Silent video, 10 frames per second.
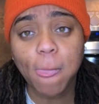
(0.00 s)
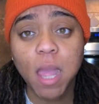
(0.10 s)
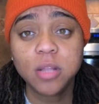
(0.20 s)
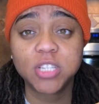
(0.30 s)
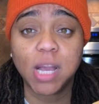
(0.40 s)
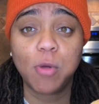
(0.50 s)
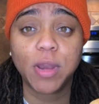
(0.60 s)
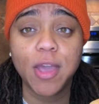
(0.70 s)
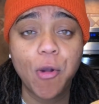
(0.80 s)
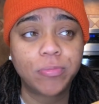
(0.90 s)
to come on and
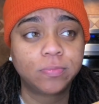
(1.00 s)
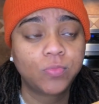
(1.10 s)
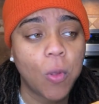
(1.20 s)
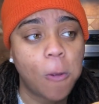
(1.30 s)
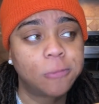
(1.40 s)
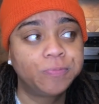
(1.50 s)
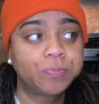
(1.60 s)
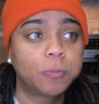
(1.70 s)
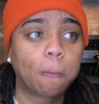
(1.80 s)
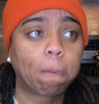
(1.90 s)
help.
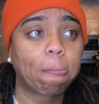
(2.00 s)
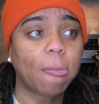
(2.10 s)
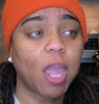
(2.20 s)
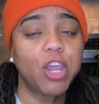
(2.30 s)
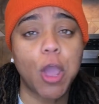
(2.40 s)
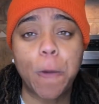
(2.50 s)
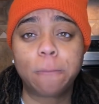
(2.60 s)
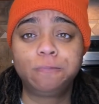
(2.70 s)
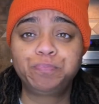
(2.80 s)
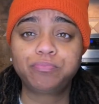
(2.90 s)
You know,
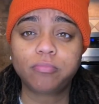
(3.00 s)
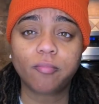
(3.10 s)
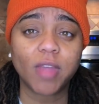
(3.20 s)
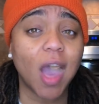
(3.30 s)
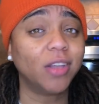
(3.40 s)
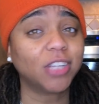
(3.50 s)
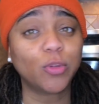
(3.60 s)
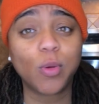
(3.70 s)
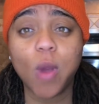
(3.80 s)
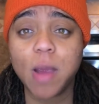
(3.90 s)
I looked at the
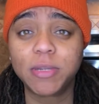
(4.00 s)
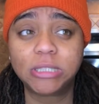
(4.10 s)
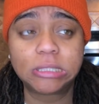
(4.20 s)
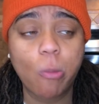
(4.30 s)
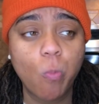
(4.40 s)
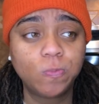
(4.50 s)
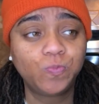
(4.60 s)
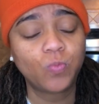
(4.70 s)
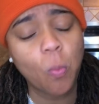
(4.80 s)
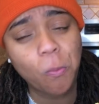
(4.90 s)
requirements.
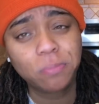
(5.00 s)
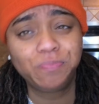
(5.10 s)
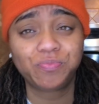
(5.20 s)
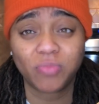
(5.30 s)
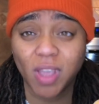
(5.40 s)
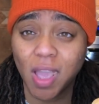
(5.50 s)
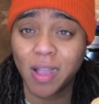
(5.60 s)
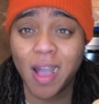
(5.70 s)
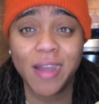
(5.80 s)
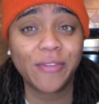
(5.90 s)
I
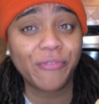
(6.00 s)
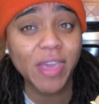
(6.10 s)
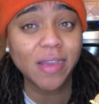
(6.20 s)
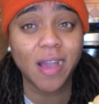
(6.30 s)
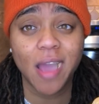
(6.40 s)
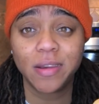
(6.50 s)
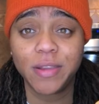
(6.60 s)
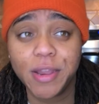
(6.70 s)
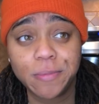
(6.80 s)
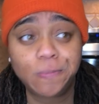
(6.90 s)
kind of fit, kind of
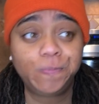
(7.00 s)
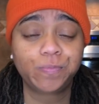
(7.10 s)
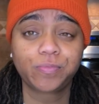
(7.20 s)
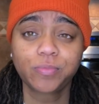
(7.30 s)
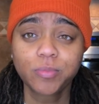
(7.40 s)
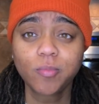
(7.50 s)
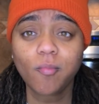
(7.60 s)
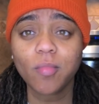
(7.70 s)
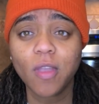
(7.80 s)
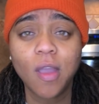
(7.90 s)
didn't.
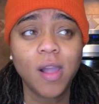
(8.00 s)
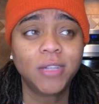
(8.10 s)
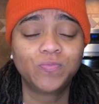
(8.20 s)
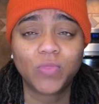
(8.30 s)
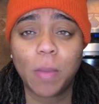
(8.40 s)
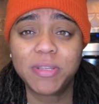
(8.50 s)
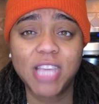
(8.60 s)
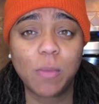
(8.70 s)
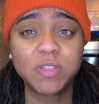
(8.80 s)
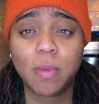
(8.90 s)
I'm going to say
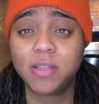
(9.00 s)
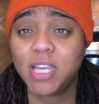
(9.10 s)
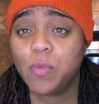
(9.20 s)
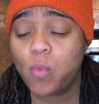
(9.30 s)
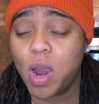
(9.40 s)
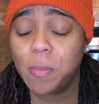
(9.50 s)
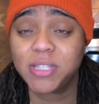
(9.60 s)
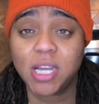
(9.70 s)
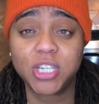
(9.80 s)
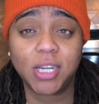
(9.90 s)
it was about 10 requirements.
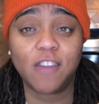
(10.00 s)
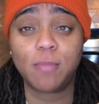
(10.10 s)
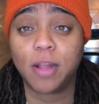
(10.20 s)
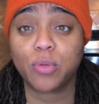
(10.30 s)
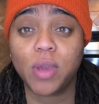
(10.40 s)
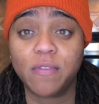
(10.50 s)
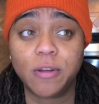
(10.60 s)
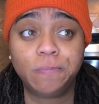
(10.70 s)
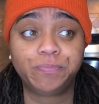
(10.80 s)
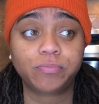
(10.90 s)
I checked off about 3 of
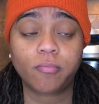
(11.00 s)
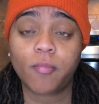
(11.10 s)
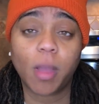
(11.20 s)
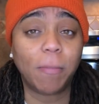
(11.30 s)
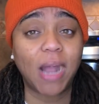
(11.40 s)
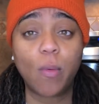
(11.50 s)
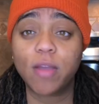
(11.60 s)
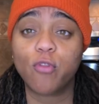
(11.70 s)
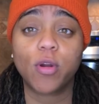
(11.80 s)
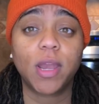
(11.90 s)
them, but I went
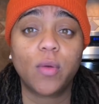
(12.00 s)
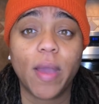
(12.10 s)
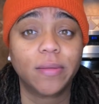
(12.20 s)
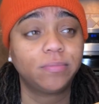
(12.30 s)
for it anyway.